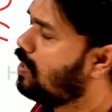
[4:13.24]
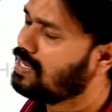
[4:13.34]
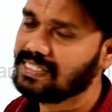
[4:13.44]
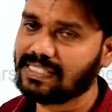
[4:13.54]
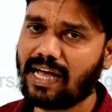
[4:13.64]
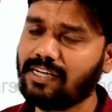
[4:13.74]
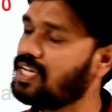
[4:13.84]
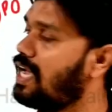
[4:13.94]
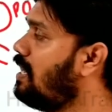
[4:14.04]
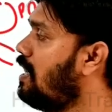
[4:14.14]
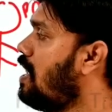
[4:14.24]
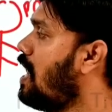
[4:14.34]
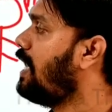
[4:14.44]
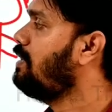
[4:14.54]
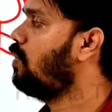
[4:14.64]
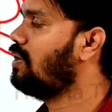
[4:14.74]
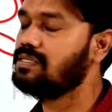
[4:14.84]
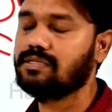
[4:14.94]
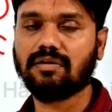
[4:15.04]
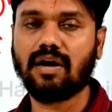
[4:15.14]
what is Agile and
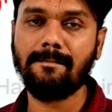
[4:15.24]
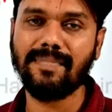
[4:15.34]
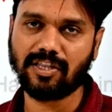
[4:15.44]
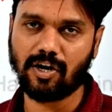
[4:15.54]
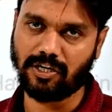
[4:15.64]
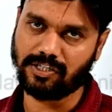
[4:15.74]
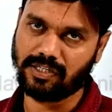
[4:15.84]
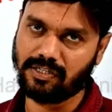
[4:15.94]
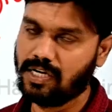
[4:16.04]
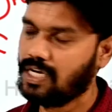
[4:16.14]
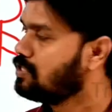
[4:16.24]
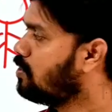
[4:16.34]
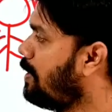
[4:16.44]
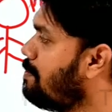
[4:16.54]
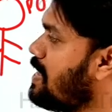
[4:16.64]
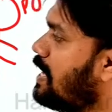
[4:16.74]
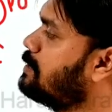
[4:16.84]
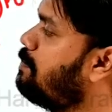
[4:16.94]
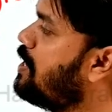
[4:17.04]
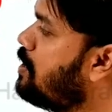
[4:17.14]
what is Scrum methodology? So let me
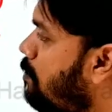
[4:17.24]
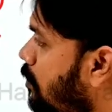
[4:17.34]
explain you